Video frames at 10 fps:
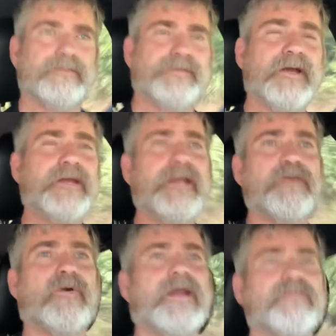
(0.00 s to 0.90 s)
they're
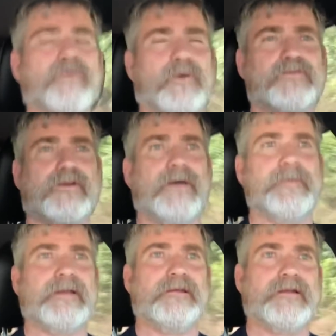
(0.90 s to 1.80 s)
getting ready for what's
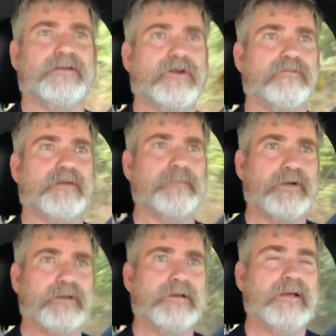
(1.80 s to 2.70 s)
coming in
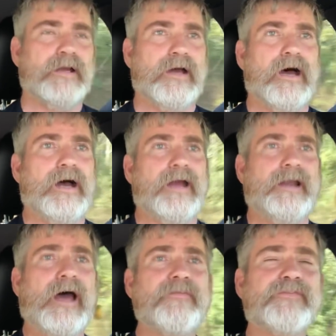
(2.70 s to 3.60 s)
November.
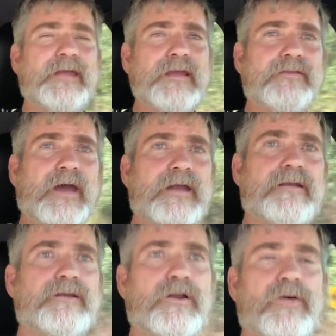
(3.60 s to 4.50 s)
And I think that,
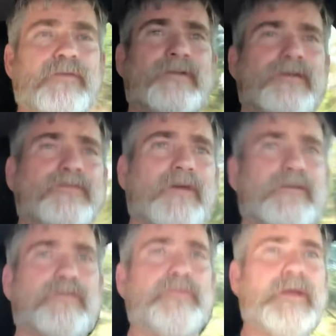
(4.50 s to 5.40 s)
this,
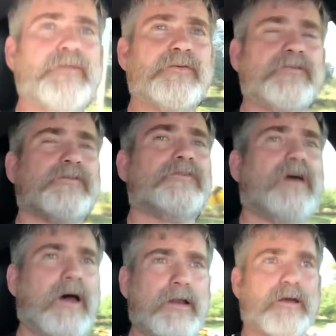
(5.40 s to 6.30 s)
to me, this is
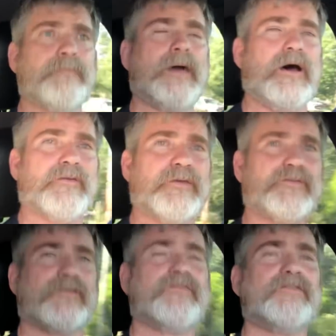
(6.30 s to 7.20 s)
not about
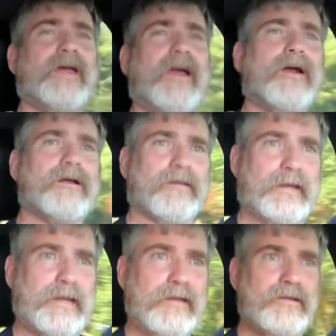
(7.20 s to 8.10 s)

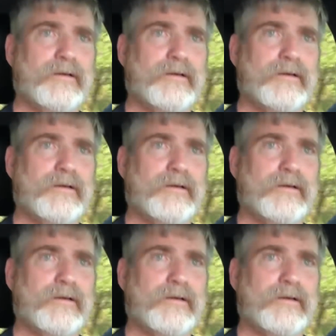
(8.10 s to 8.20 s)
necessarily